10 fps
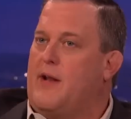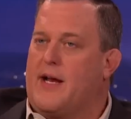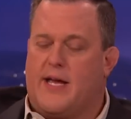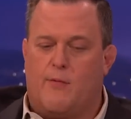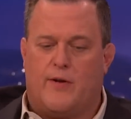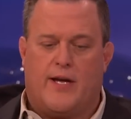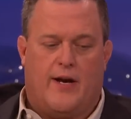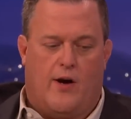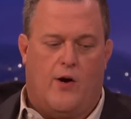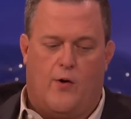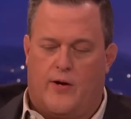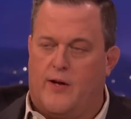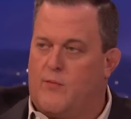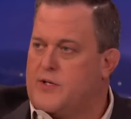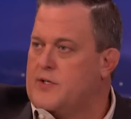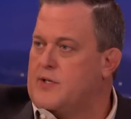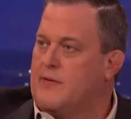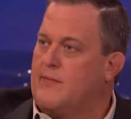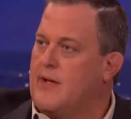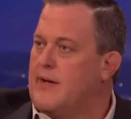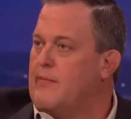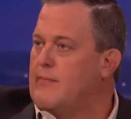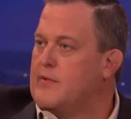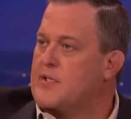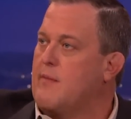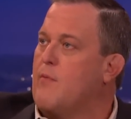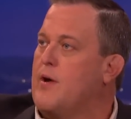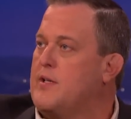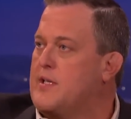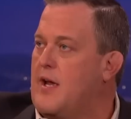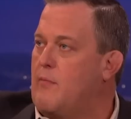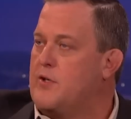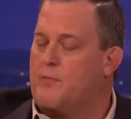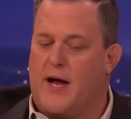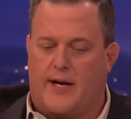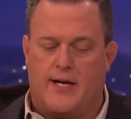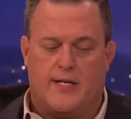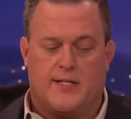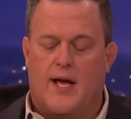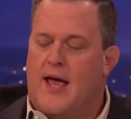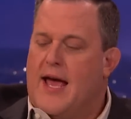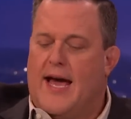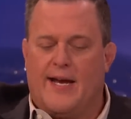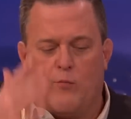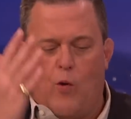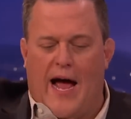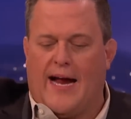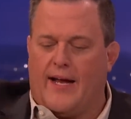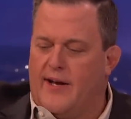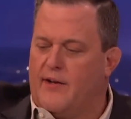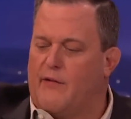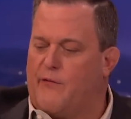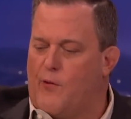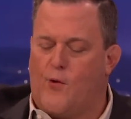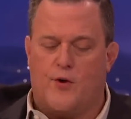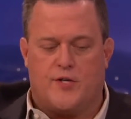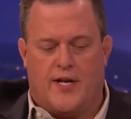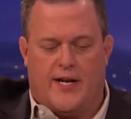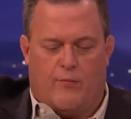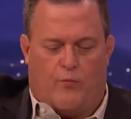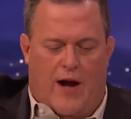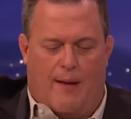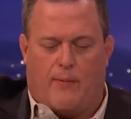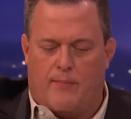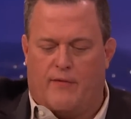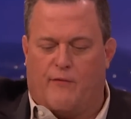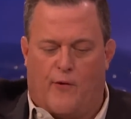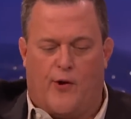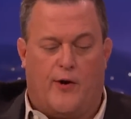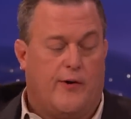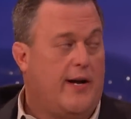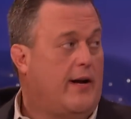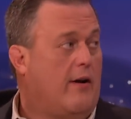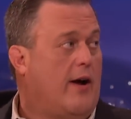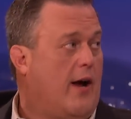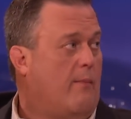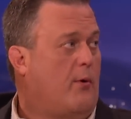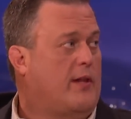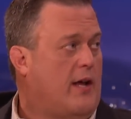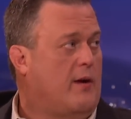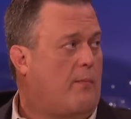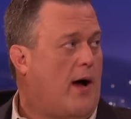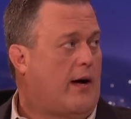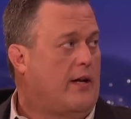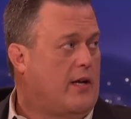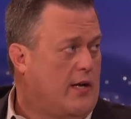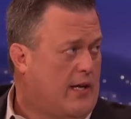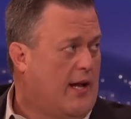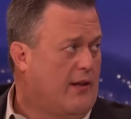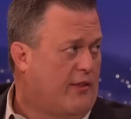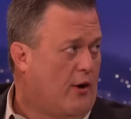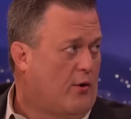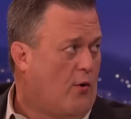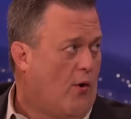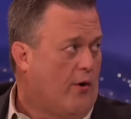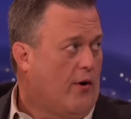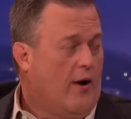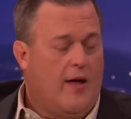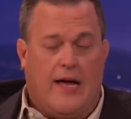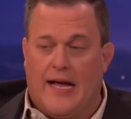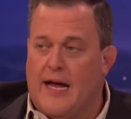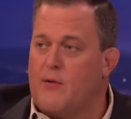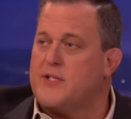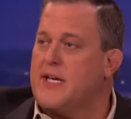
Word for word: like he would get a hoagie which is a, a submarine sandwich sure. back east and he'd whack it into fours and he'd wrap them in foil and then he'd go here put that in your pocket you eat that in the third quarter and that was